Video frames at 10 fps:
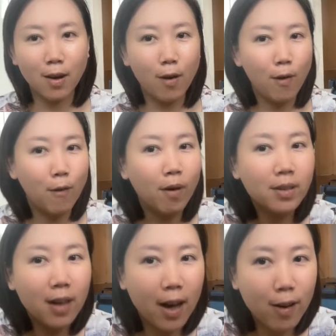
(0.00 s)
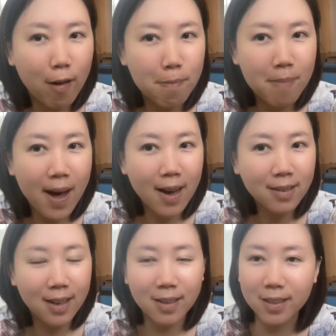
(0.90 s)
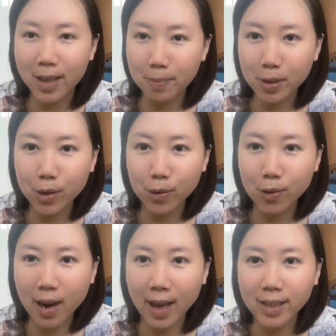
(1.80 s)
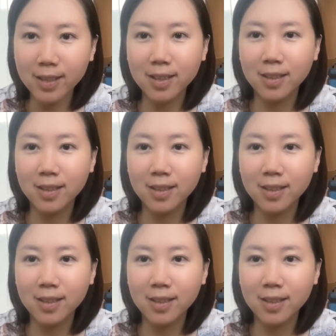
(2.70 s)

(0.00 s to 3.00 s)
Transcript: What kind of bag that cabin crew like?